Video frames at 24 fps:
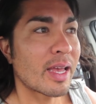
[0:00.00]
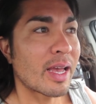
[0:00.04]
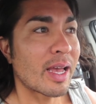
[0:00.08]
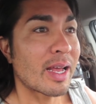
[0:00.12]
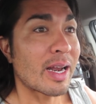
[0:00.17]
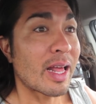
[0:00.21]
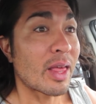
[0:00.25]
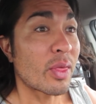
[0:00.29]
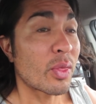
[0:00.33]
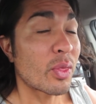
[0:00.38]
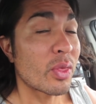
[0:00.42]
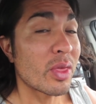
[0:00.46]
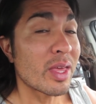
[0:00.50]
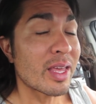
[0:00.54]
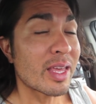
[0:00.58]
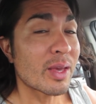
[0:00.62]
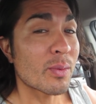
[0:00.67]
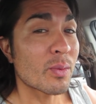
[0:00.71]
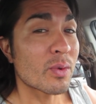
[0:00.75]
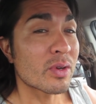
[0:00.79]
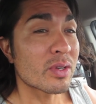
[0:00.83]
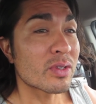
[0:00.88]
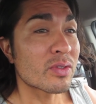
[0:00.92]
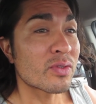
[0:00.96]
And I think
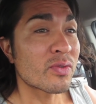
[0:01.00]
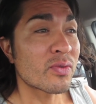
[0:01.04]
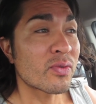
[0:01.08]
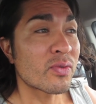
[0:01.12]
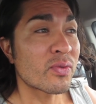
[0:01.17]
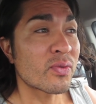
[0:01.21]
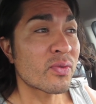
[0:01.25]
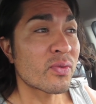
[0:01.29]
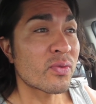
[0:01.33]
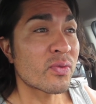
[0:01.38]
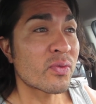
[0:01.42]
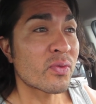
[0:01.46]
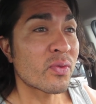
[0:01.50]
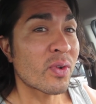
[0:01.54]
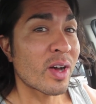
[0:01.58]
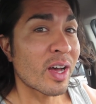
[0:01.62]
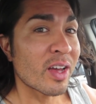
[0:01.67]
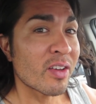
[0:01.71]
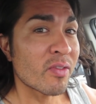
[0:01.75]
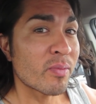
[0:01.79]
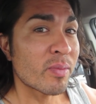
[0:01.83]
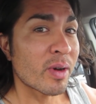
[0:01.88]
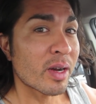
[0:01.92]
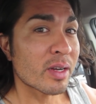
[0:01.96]
it was
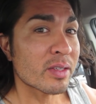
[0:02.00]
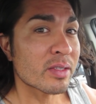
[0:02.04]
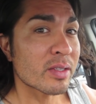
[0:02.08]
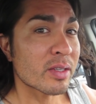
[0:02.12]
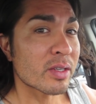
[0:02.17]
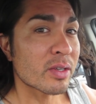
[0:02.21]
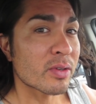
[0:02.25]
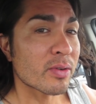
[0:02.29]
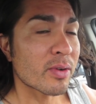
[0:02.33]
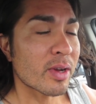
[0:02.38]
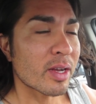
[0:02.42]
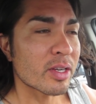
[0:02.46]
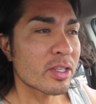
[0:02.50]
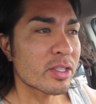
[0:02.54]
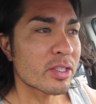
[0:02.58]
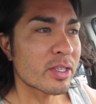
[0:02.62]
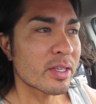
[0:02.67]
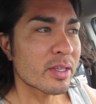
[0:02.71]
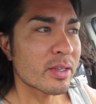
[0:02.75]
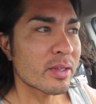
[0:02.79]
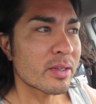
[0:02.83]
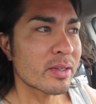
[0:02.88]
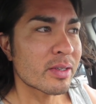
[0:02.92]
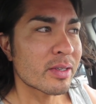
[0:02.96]
$5 at a garage
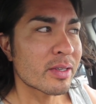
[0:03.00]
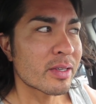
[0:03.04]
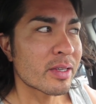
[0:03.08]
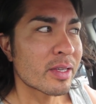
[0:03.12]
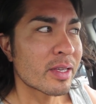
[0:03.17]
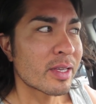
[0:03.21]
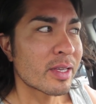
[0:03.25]
sale.